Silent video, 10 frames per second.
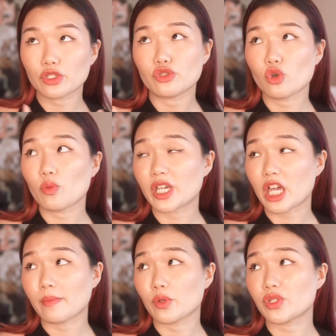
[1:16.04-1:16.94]
you'll be
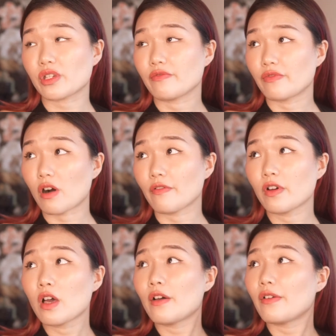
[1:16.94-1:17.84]
able to evolve
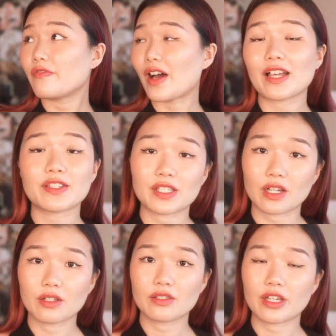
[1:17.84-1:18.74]

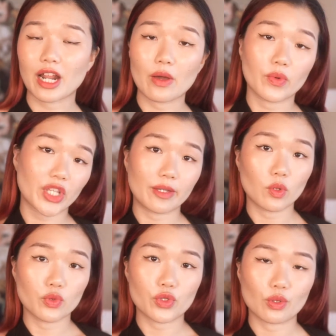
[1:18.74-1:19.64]
faster than I was
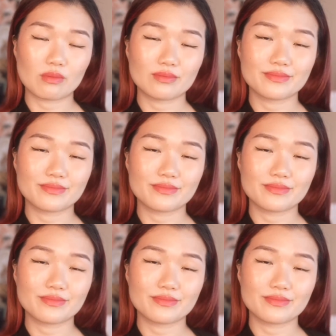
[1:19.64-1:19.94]
able to.